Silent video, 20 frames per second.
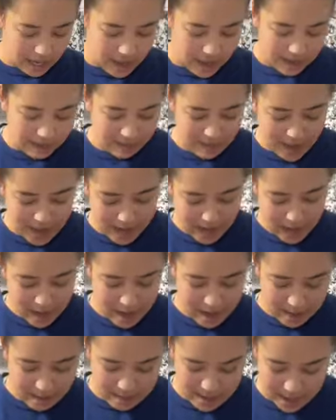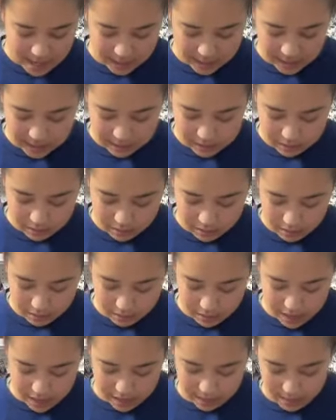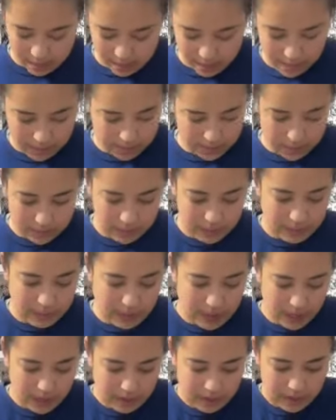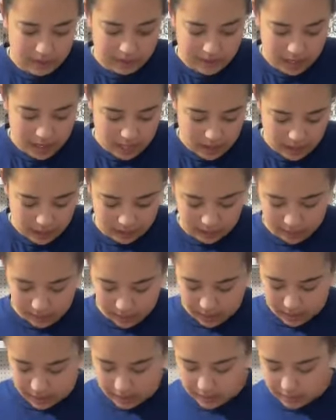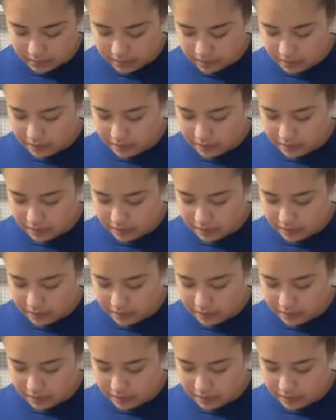I find hot mess. Ooh, we probably don't even need all of these.